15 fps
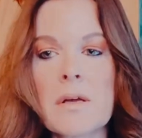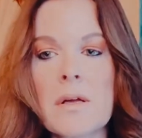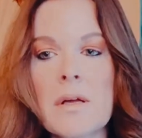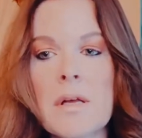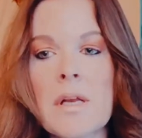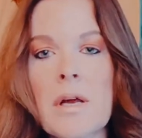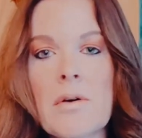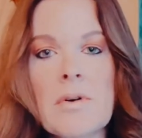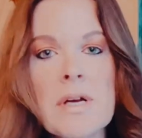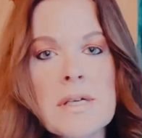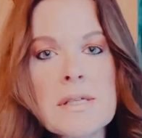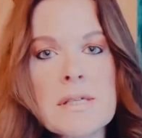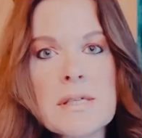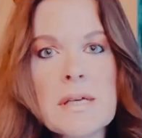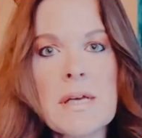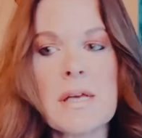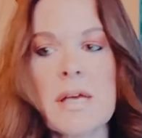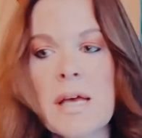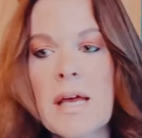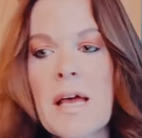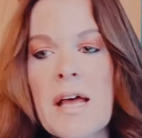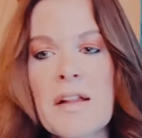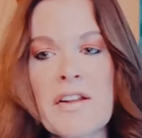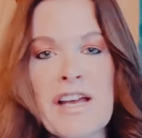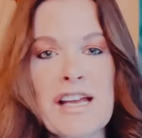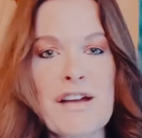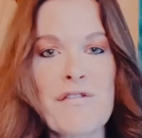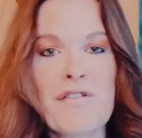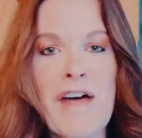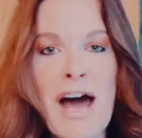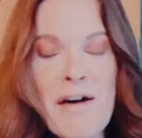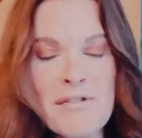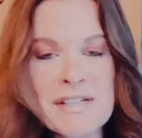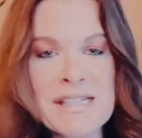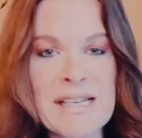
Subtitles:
Because like if that was